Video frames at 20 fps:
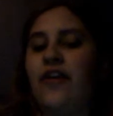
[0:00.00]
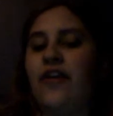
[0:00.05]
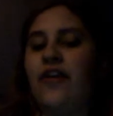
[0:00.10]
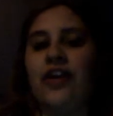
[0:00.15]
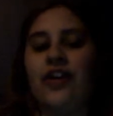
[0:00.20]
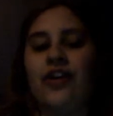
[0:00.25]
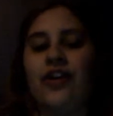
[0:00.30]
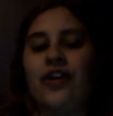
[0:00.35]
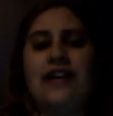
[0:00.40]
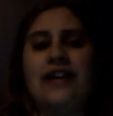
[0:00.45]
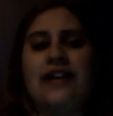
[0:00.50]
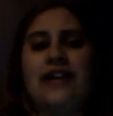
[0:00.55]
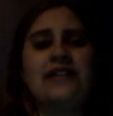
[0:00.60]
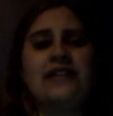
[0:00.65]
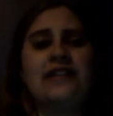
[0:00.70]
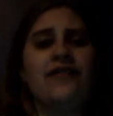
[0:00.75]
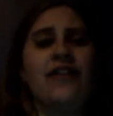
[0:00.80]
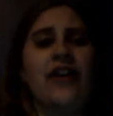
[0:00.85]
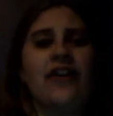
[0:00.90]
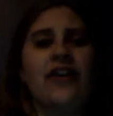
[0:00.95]
very good. It
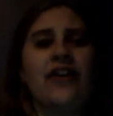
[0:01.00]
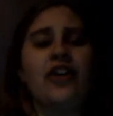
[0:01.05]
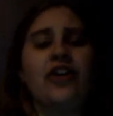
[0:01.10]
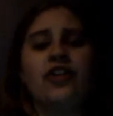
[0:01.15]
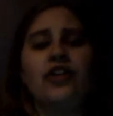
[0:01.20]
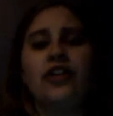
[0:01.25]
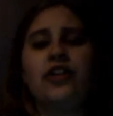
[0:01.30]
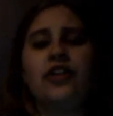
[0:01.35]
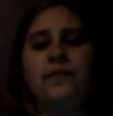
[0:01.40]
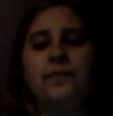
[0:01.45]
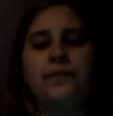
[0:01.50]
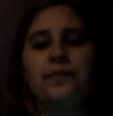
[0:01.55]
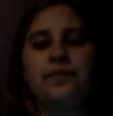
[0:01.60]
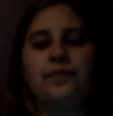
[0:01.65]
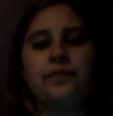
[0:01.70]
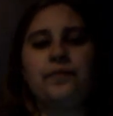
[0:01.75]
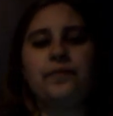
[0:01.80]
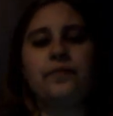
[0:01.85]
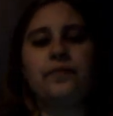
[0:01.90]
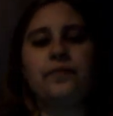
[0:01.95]
is very good,
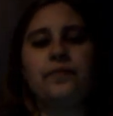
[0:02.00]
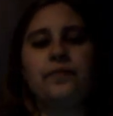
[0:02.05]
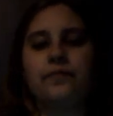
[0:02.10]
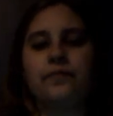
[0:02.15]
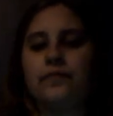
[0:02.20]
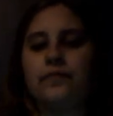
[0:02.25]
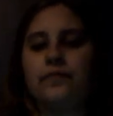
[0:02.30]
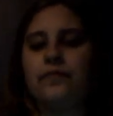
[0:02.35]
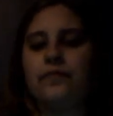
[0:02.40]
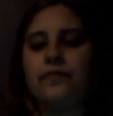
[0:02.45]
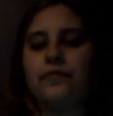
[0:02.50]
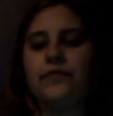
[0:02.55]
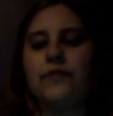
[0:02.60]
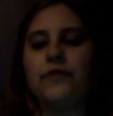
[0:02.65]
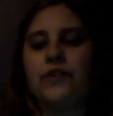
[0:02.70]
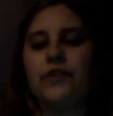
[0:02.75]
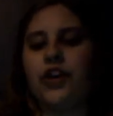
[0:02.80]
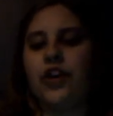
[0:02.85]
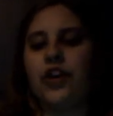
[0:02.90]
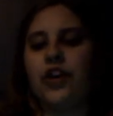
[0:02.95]

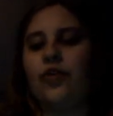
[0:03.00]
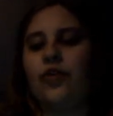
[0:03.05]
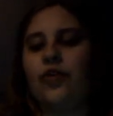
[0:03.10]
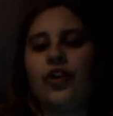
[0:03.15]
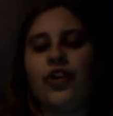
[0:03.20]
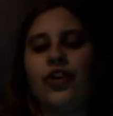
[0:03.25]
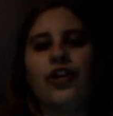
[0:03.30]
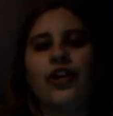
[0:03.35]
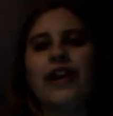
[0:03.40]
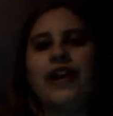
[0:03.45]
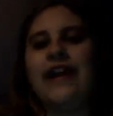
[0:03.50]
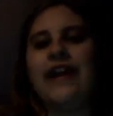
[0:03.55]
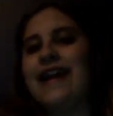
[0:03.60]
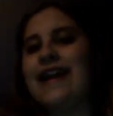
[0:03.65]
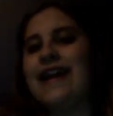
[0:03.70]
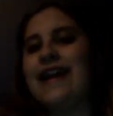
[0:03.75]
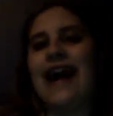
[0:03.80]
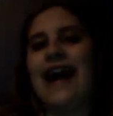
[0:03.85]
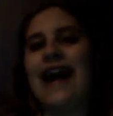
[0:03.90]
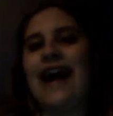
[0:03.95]
you know, girly
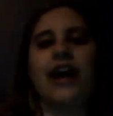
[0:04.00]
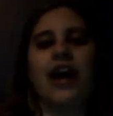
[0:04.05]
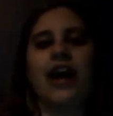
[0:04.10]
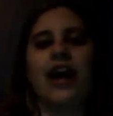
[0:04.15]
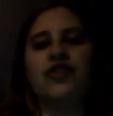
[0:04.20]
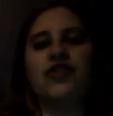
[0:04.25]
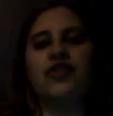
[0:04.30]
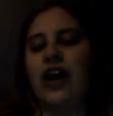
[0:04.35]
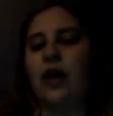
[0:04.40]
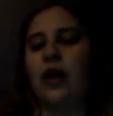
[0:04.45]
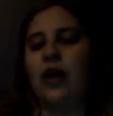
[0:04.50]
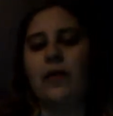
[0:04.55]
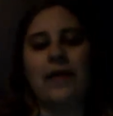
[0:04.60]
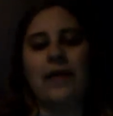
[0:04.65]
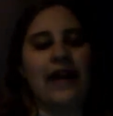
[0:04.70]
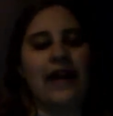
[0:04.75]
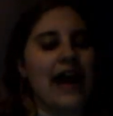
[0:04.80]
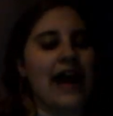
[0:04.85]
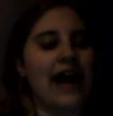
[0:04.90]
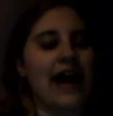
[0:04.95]
kind of country album,
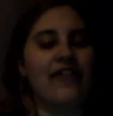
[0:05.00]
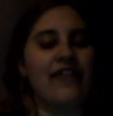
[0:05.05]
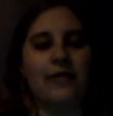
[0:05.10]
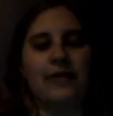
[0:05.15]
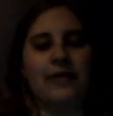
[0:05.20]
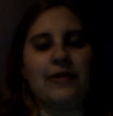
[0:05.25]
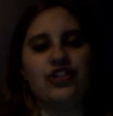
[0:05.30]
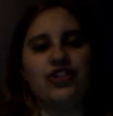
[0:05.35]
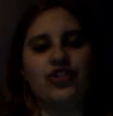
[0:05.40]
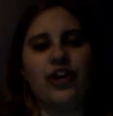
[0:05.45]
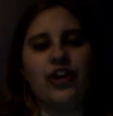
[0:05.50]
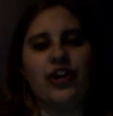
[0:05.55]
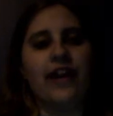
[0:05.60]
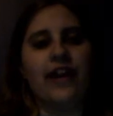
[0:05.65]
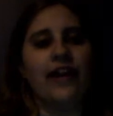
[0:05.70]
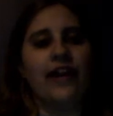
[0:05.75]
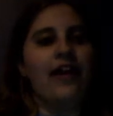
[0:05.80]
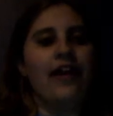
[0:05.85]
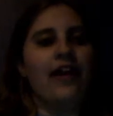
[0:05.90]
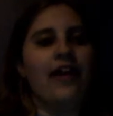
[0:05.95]
and I very much enjoy
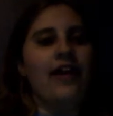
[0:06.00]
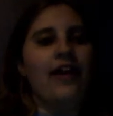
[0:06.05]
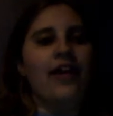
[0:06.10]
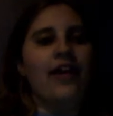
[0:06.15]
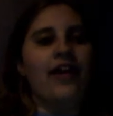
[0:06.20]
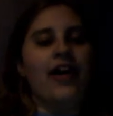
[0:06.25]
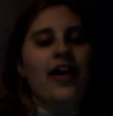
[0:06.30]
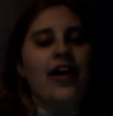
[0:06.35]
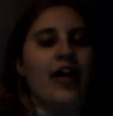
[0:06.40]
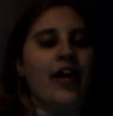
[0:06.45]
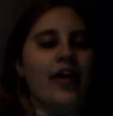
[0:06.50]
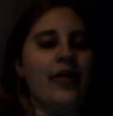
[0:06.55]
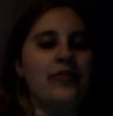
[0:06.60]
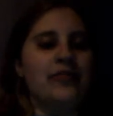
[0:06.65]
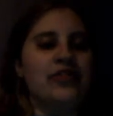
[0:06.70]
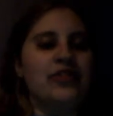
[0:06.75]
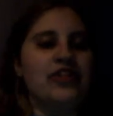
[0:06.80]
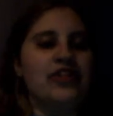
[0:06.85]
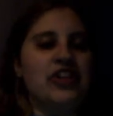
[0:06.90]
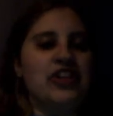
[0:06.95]
it.
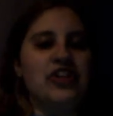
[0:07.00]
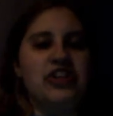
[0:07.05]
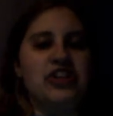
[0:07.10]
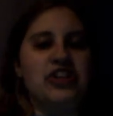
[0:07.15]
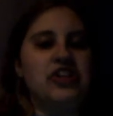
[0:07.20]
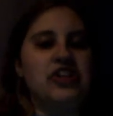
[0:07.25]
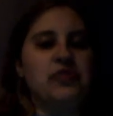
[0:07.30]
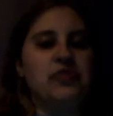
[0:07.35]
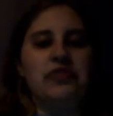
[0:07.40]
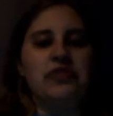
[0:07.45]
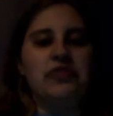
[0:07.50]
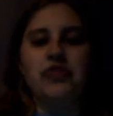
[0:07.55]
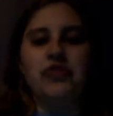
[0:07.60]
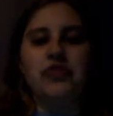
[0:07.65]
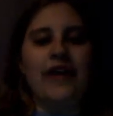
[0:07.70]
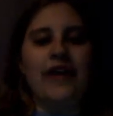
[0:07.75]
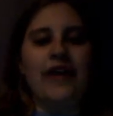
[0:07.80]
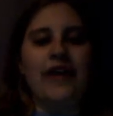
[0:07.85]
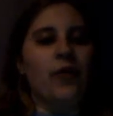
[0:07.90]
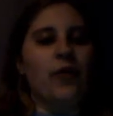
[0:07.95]
Um, she was
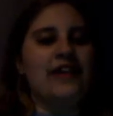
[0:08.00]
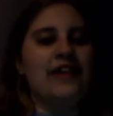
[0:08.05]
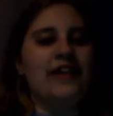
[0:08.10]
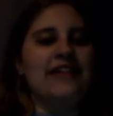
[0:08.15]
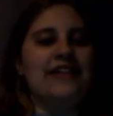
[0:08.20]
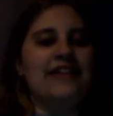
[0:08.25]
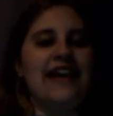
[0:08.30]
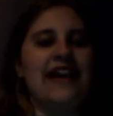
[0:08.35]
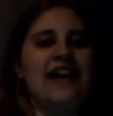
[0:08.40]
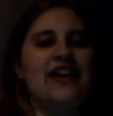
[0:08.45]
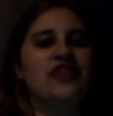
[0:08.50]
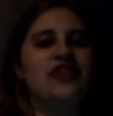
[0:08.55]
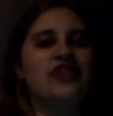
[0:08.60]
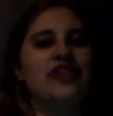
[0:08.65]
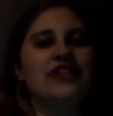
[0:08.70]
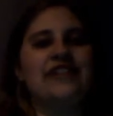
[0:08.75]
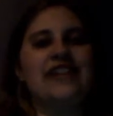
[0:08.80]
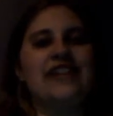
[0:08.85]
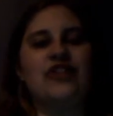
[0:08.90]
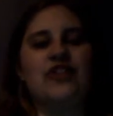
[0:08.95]
great working the stage. You
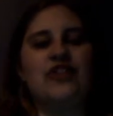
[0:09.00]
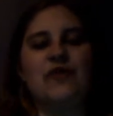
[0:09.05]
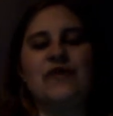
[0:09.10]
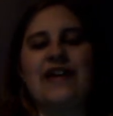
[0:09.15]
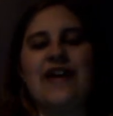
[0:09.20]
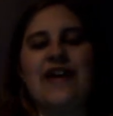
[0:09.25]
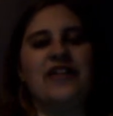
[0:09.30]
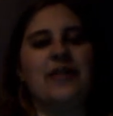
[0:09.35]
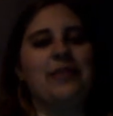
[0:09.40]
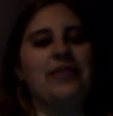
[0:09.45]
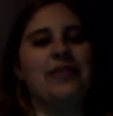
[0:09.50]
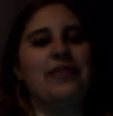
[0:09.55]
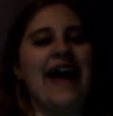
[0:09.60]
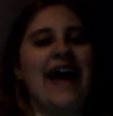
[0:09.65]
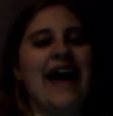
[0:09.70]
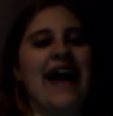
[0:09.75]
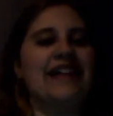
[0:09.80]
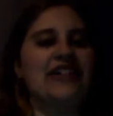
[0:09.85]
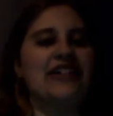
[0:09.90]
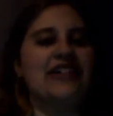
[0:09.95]
could tell she was having a
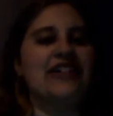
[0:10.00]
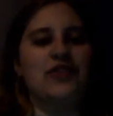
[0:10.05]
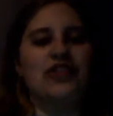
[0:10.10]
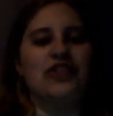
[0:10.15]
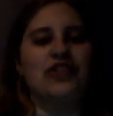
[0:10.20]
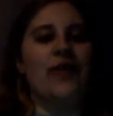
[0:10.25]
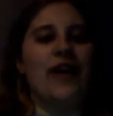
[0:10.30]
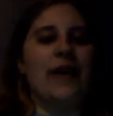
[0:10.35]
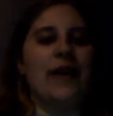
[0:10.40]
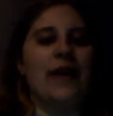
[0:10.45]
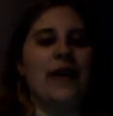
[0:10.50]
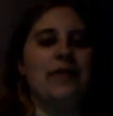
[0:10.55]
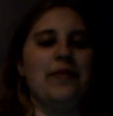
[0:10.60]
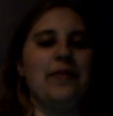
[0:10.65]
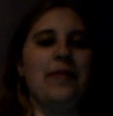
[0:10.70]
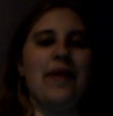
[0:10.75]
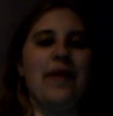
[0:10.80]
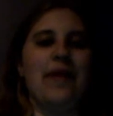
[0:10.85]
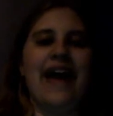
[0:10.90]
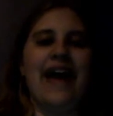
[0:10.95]
blast. She was so happy to
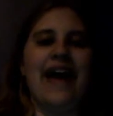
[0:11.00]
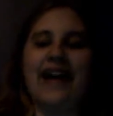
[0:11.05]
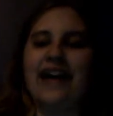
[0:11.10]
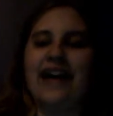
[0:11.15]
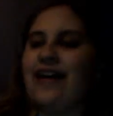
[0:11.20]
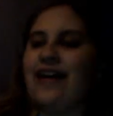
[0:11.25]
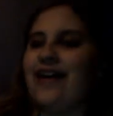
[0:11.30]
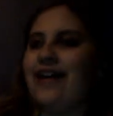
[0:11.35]
be back.